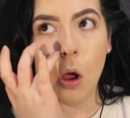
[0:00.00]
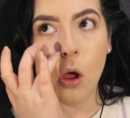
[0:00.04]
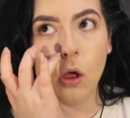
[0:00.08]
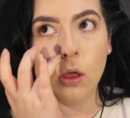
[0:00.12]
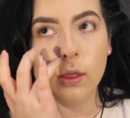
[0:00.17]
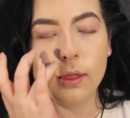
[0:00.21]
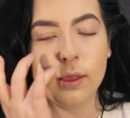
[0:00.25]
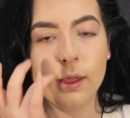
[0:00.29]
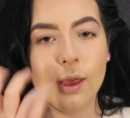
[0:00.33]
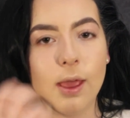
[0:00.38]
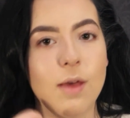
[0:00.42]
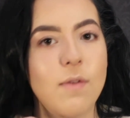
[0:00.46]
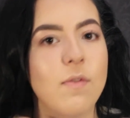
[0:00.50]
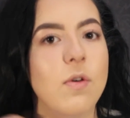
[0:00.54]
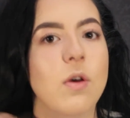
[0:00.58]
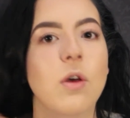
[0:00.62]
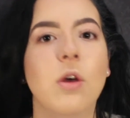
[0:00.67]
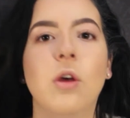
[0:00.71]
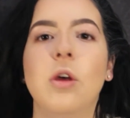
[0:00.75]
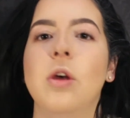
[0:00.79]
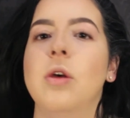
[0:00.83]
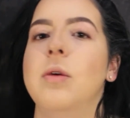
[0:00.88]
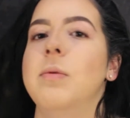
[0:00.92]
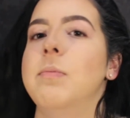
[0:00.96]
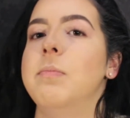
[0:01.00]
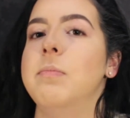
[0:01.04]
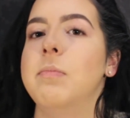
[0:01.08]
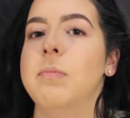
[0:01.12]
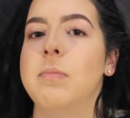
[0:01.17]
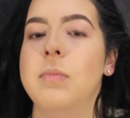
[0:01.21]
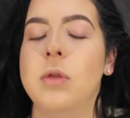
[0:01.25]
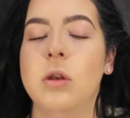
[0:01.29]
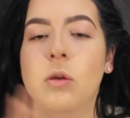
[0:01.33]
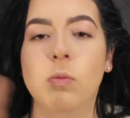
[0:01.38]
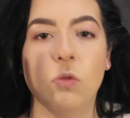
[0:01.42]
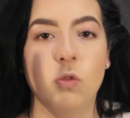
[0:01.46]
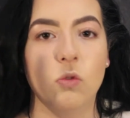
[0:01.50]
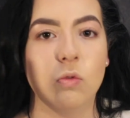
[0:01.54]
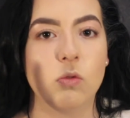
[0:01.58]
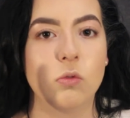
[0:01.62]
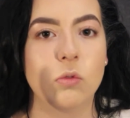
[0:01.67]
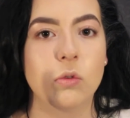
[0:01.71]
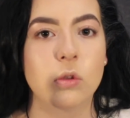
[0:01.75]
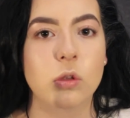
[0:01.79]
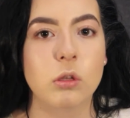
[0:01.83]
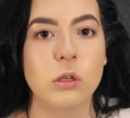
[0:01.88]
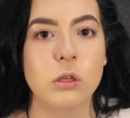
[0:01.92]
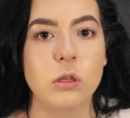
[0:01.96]
only have
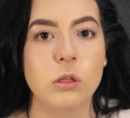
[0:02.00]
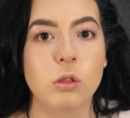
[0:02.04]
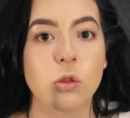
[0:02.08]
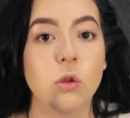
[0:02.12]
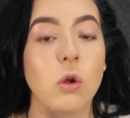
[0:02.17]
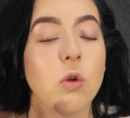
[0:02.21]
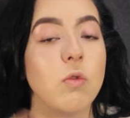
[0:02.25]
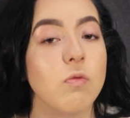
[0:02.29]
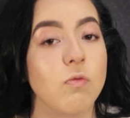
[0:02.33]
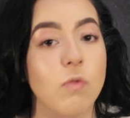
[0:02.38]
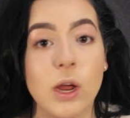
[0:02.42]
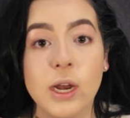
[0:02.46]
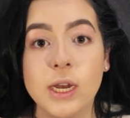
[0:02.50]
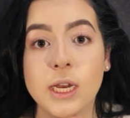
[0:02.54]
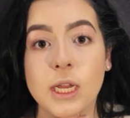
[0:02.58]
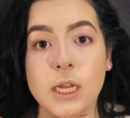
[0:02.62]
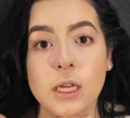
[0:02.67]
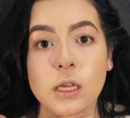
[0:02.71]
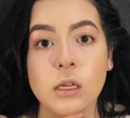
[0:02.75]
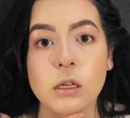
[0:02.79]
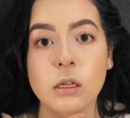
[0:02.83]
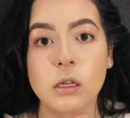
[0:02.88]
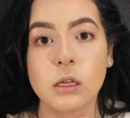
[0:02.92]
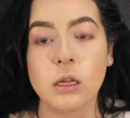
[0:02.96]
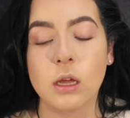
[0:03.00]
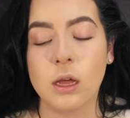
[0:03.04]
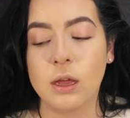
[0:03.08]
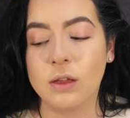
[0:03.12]
minimal, no running,